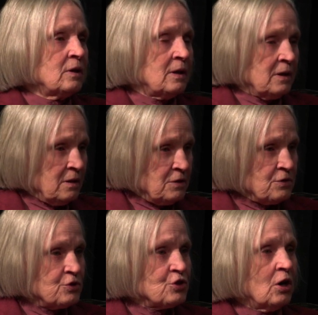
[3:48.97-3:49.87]
get
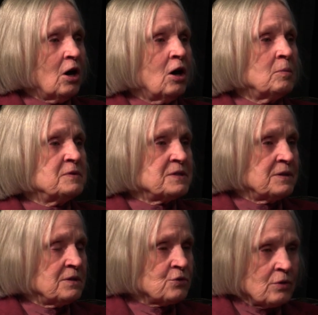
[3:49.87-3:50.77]
into jobs
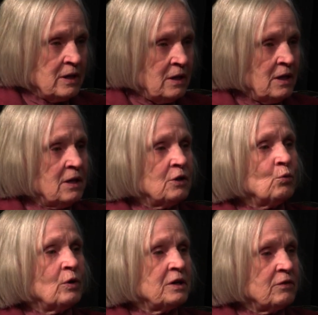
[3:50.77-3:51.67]
and training and
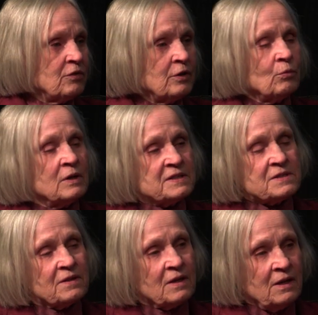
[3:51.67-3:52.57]
whatever it was
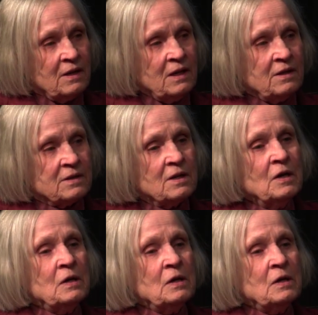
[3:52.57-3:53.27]
that they needed.